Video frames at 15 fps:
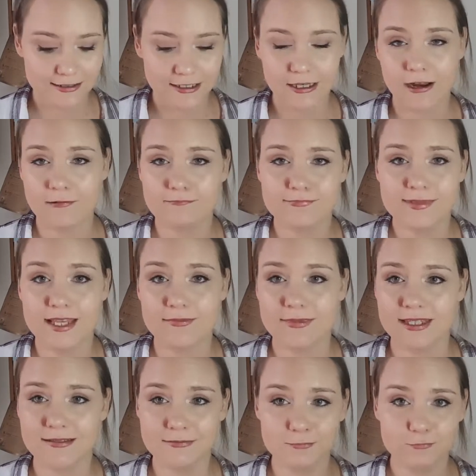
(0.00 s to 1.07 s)
you know,
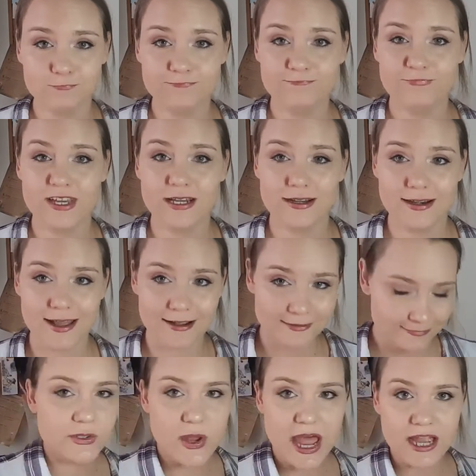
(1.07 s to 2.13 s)
something. Figure it out.
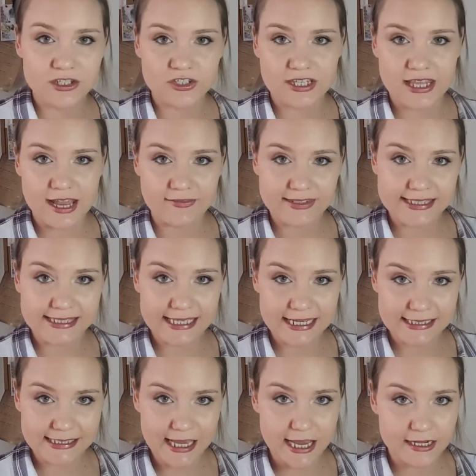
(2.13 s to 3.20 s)
So actually, they have
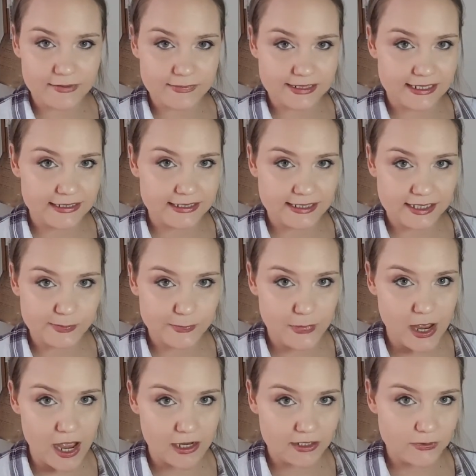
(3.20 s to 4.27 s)
6 items in this
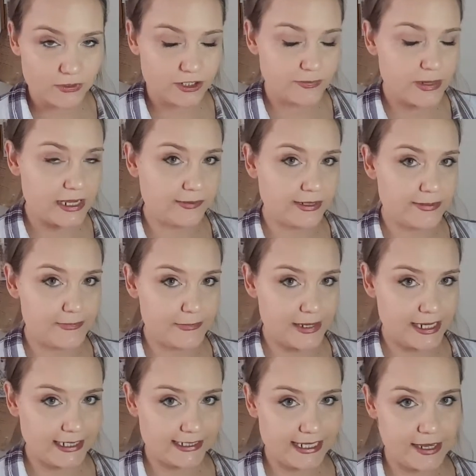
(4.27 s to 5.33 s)
box, which maybe
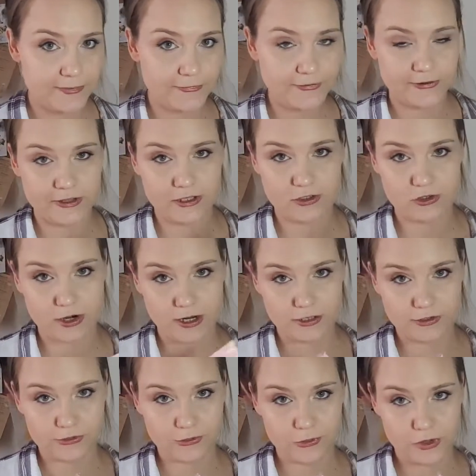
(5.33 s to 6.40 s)
makes up for the
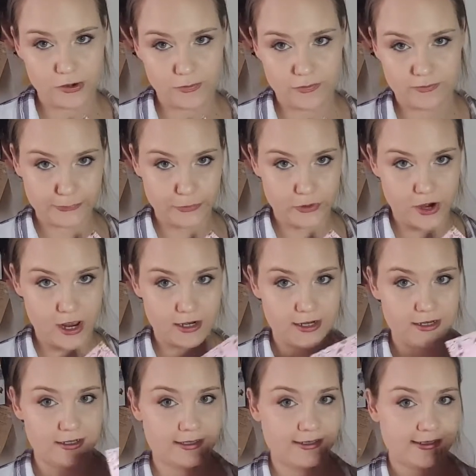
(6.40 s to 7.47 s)
drugstore
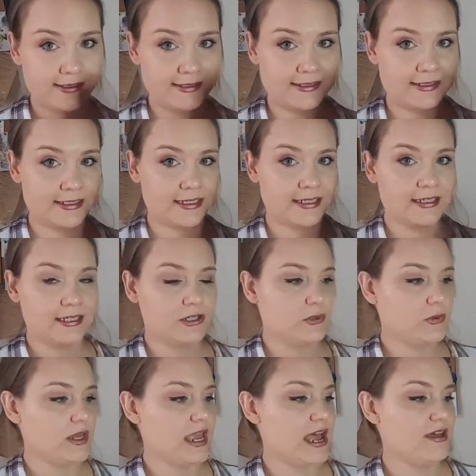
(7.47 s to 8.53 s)
products.
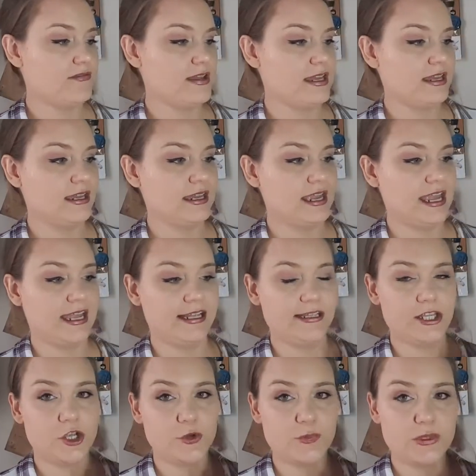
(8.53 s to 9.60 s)
We have a
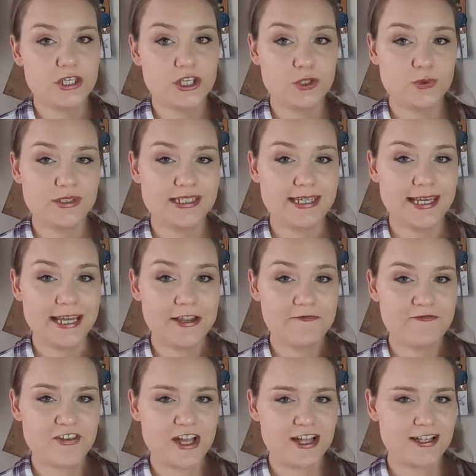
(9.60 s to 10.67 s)
Hello
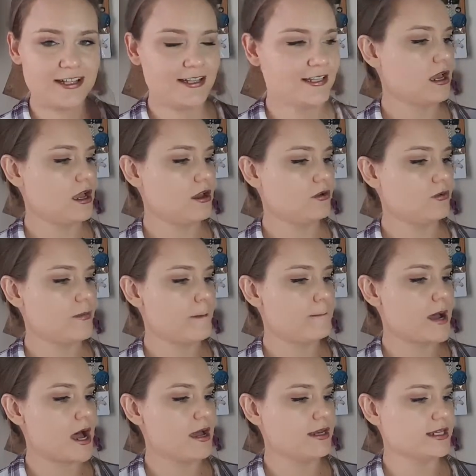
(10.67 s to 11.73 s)
Beautiful. Oh,
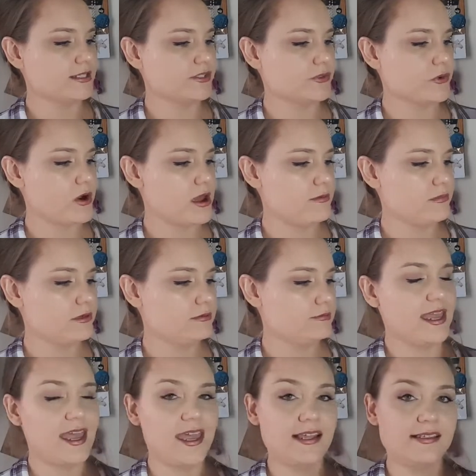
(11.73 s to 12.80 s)
body scrub.
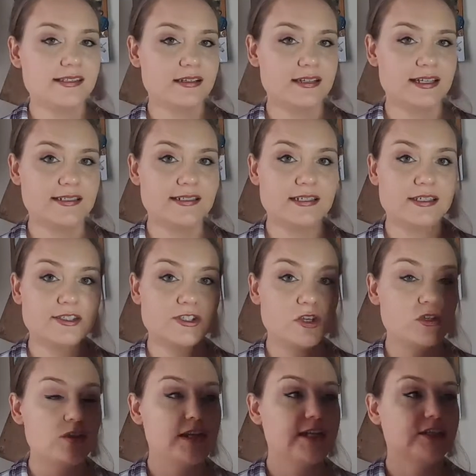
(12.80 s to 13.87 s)
Excellent. So
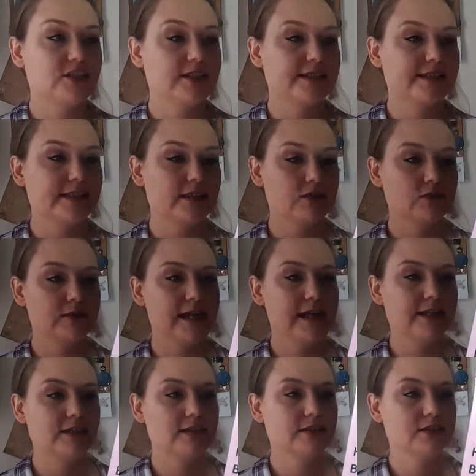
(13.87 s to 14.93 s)
you get your skin
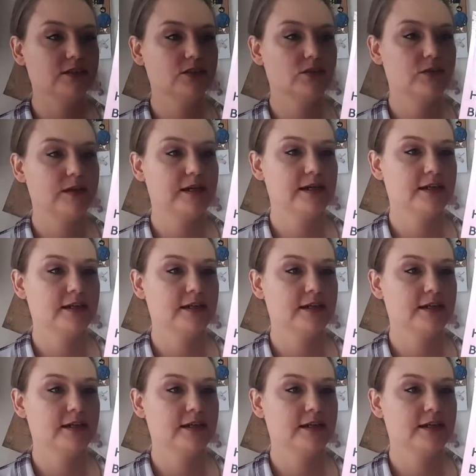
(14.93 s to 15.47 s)
wet and you,